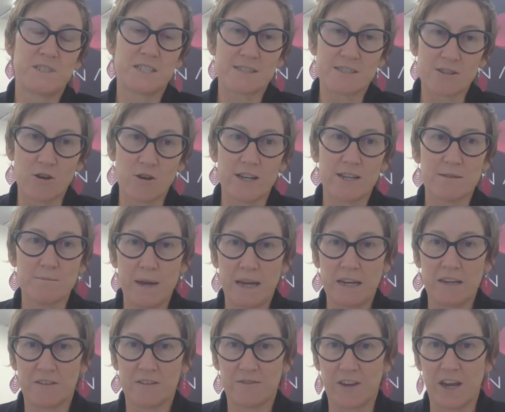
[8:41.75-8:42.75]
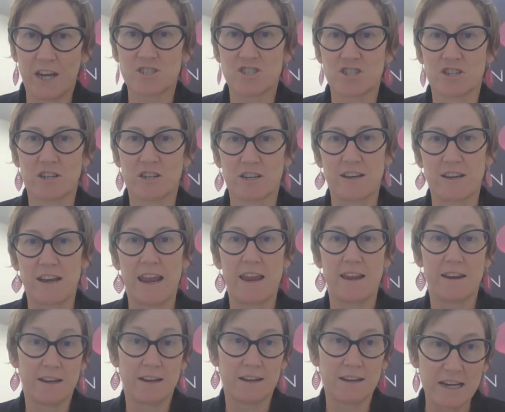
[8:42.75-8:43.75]
designed and manufactured
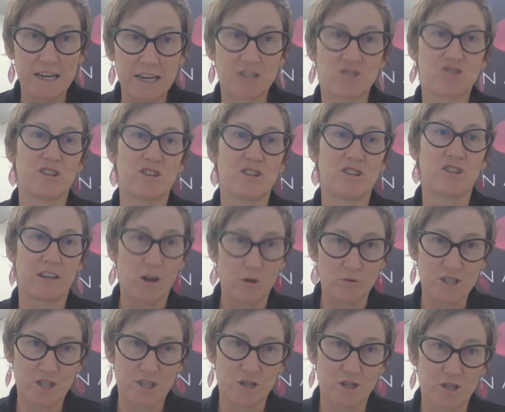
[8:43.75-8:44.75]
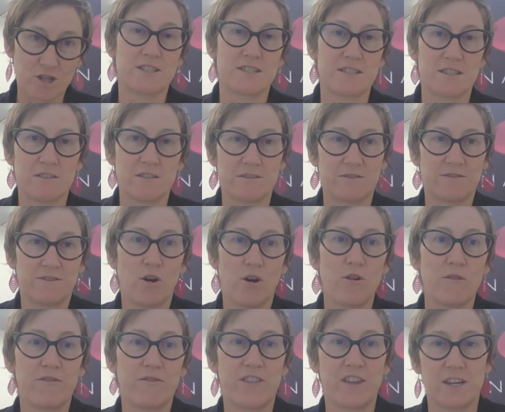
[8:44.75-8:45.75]
an electric alternative
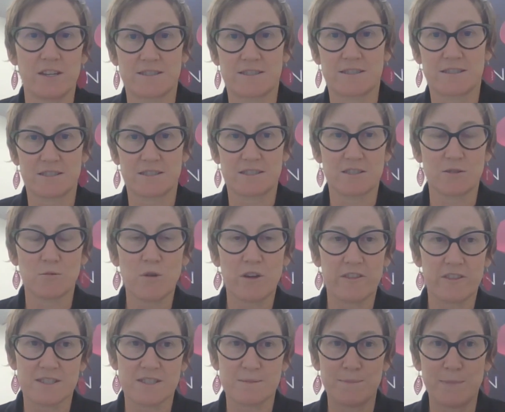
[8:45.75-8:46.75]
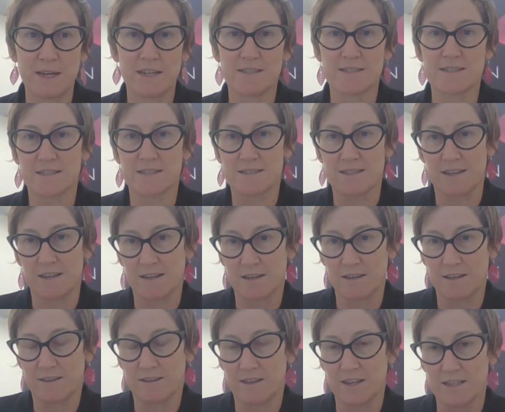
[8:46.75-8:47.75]
of this. So what this means is
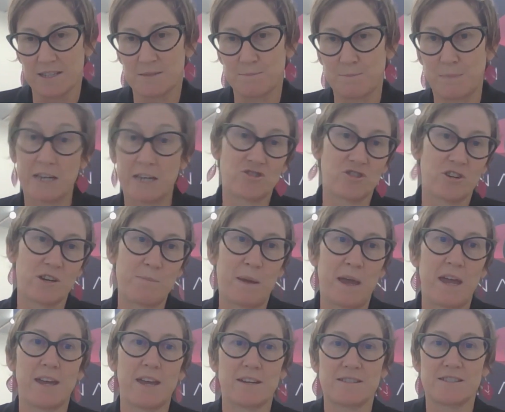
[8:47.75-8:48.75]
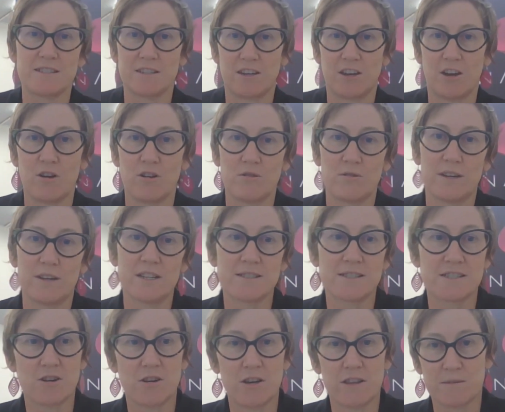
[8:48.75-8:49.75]
that there's battery packs that go
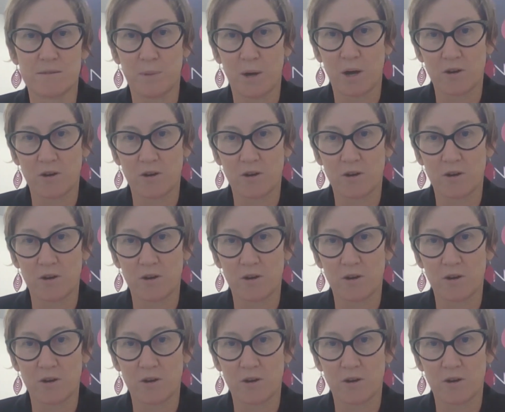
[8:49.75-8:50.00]
inside the